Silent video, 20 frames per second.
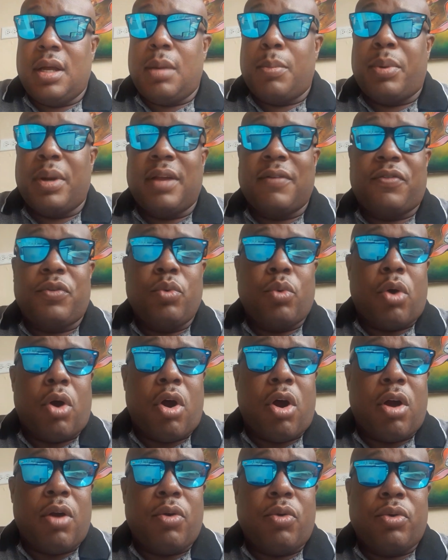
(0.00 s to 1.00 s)
But if you
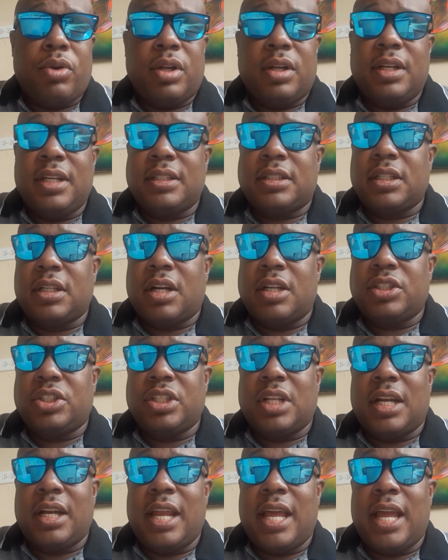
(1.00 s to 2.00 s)
are on a list of countries
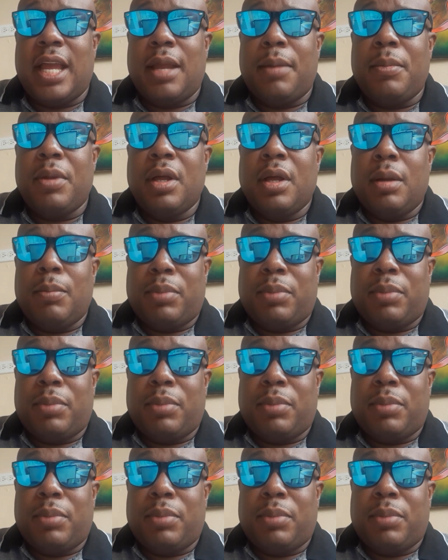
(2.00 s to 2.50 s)
I named,